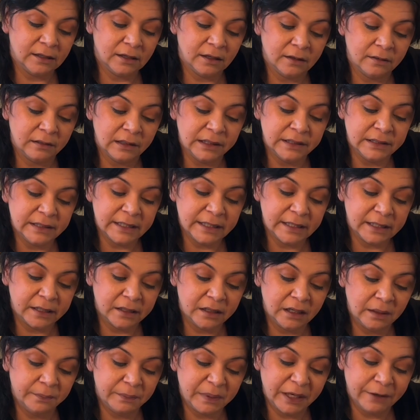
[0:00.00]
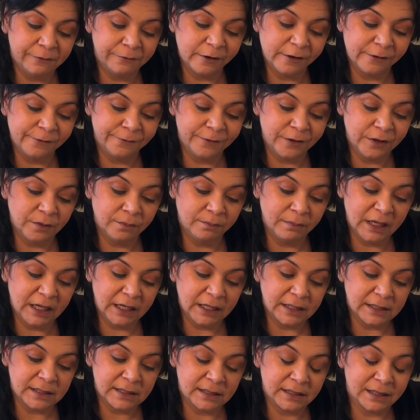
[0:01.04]
and then dig it up every few
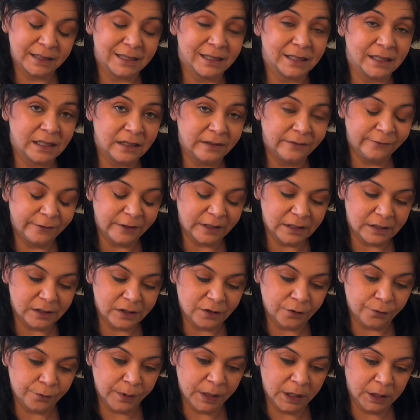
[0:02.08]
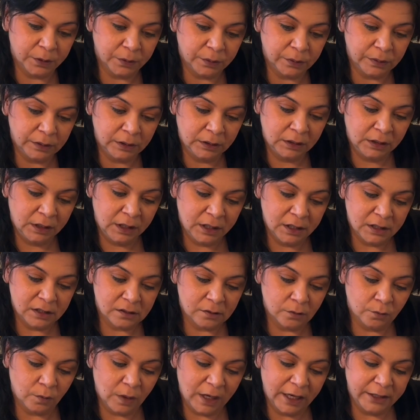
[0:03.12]
minutes to see if it has grown. So
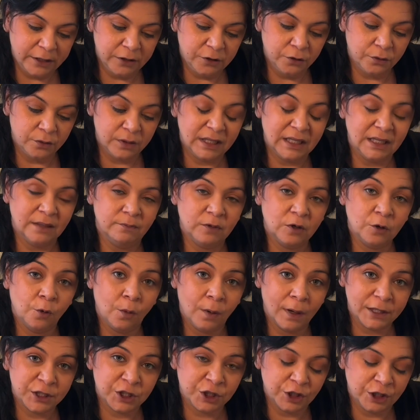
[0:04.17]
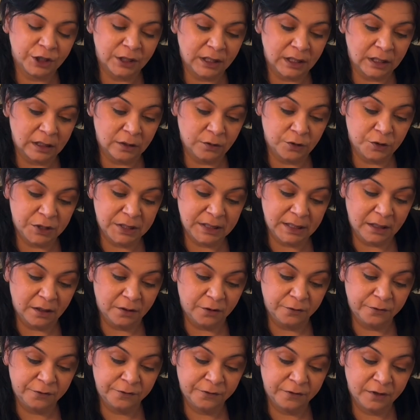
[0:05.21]
why do you keep questioning
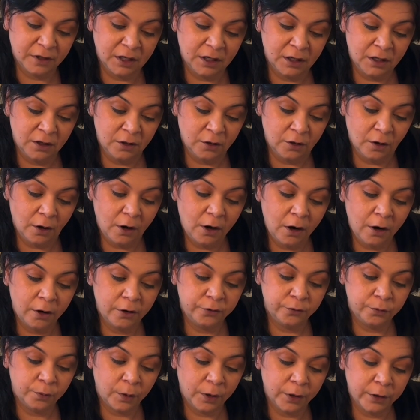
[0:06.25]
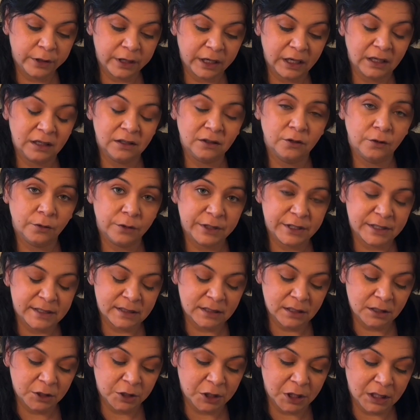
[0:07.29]
yourself? your hard work and your
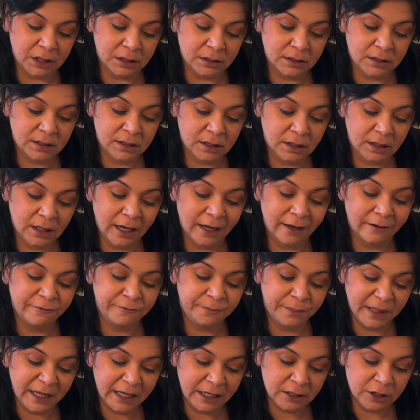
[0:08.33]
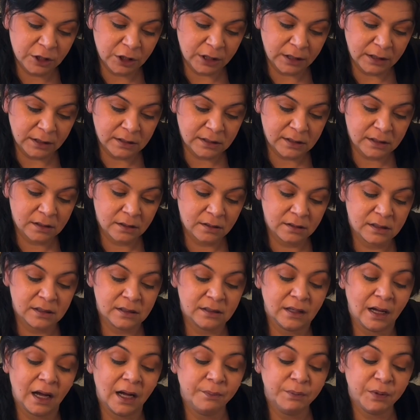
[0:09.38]
decisions. Have patience.
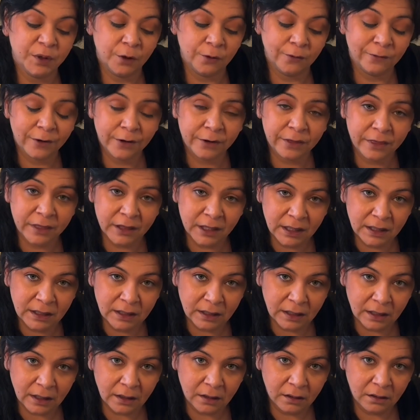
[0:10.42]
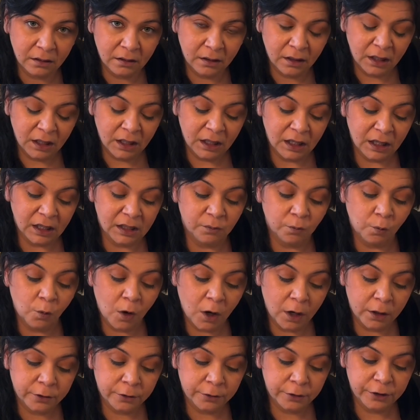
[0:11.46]
Stop overthinking and
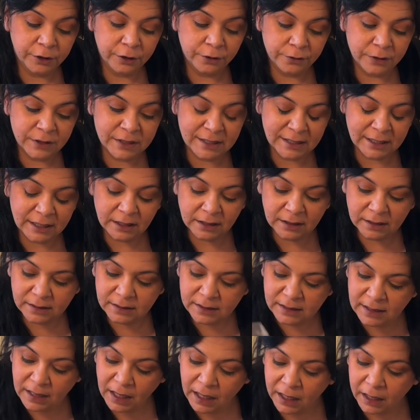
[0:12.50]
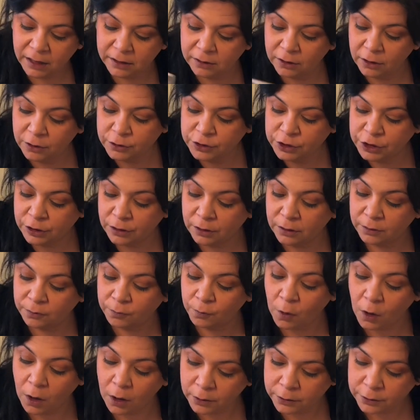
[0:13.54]
water your seeds. Yeah, nurture,
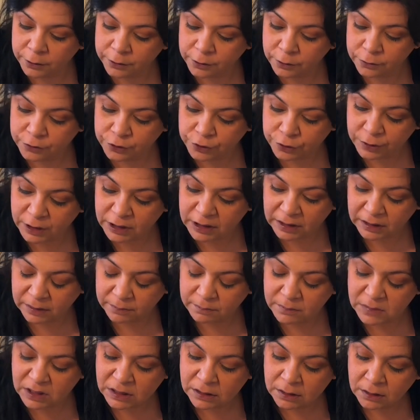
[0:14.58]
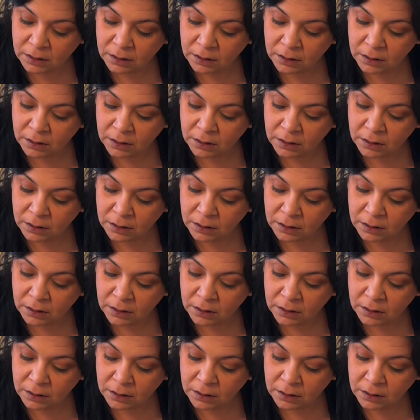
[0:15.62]
water your dreams.